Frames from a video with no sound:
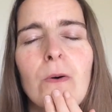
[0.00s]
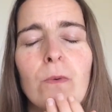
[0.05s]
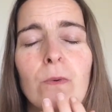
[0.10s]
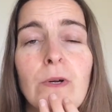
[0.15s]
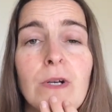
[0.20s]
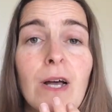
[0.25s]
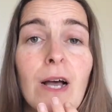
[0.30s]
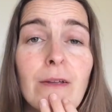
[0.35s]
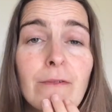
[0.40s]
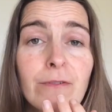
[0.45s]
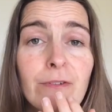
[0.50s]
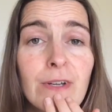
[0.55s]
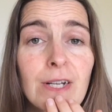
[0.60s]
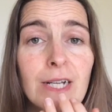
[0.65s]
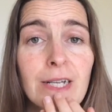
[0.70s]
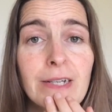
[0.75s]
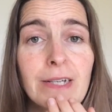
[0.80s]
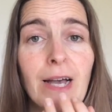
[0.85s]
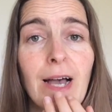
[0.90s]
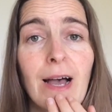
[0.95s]
When I'm
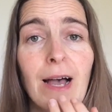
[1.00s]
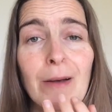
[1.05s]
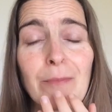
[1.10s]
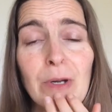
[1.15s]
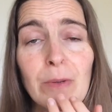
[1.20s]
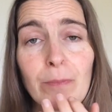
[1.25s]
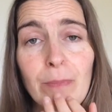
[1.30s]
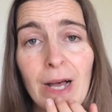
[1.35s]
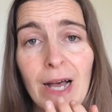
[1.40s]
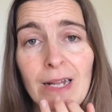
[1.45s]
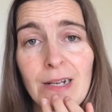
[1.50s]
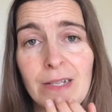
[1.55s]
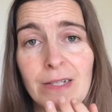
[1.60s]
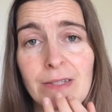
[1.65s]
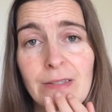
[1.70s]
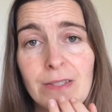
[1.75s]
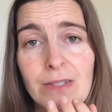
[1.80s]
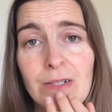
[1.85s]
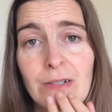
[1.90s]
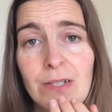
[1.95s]
feeling calm and
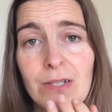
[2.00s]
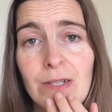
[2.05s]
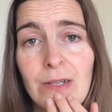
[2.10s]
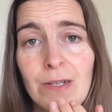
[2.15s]
balanced,